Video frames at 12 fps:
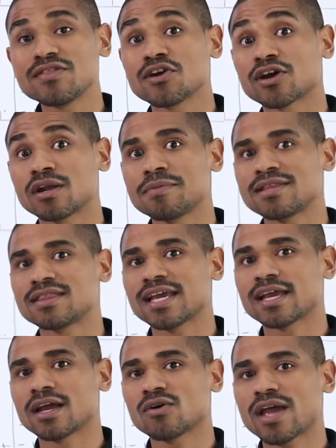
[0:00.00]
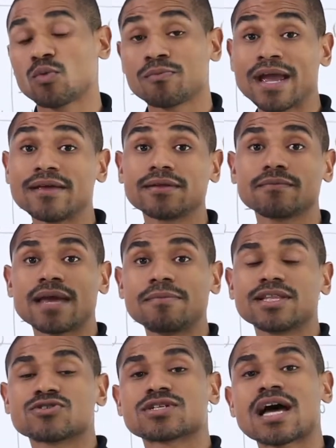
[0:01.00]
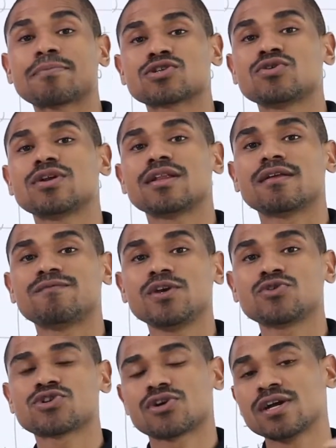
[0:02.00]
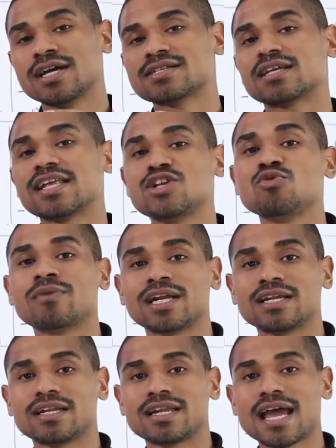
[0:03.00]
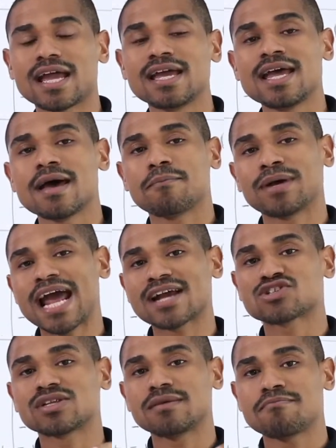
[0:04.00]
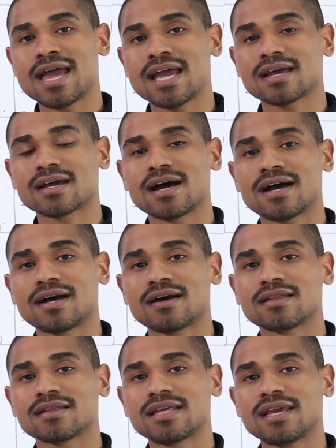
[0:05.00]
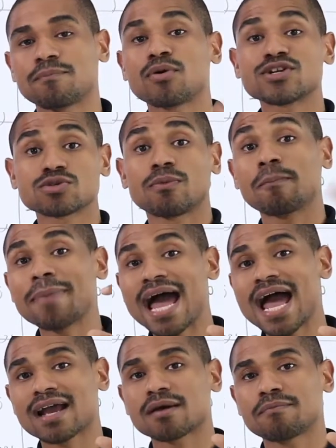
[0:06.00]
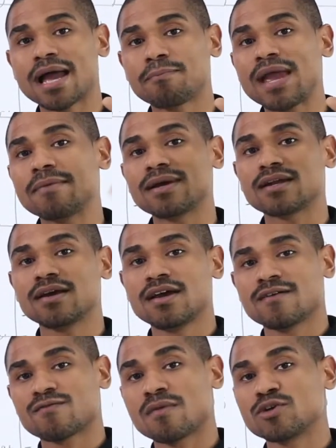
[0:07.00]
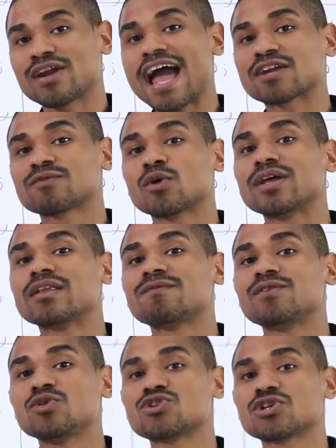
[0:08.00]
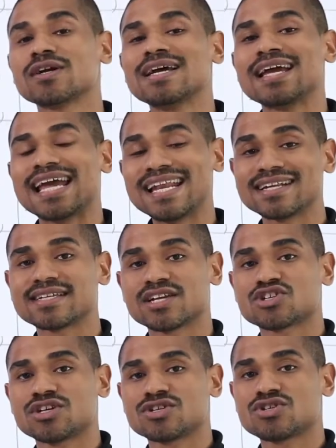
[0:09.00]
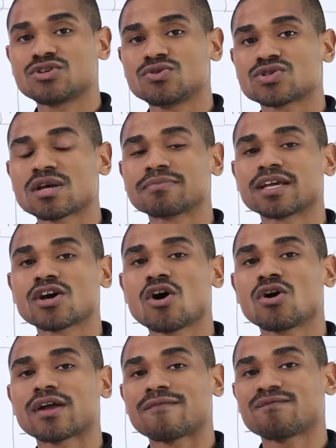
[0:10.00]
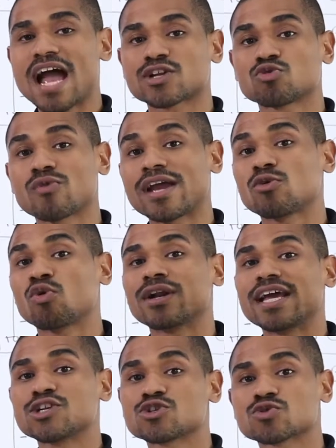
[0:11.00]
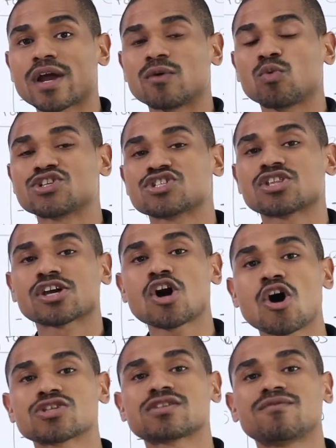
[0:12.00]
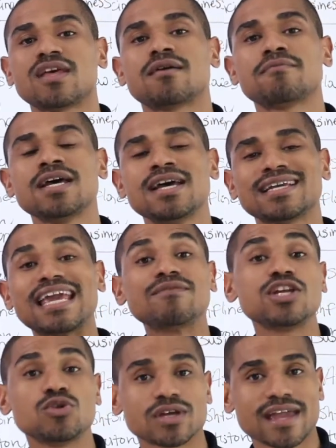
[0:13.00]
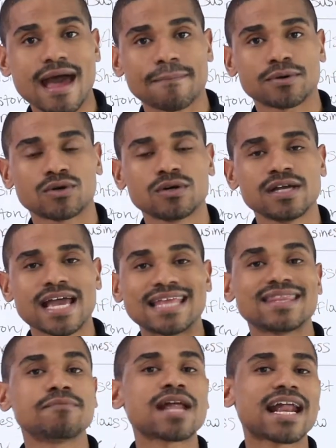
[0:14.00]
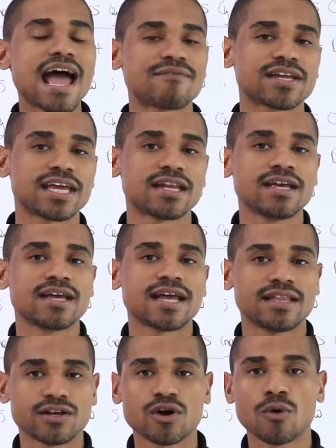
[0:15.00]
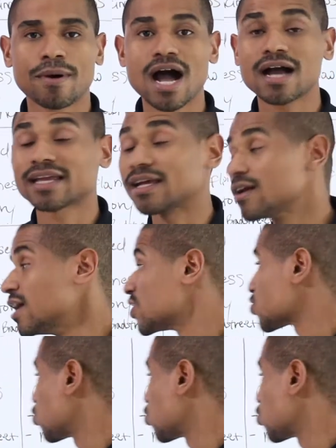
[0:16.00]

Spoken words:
Then they're going to be thinking, okay, well maybe there's an opportunity in the future to lend you money today, but actually make the principal back by payment from your cash flow in the future, in addition to something called a factor rate or an interest rate, which is the cost of them giving you the capital and them not having it in their own pocket.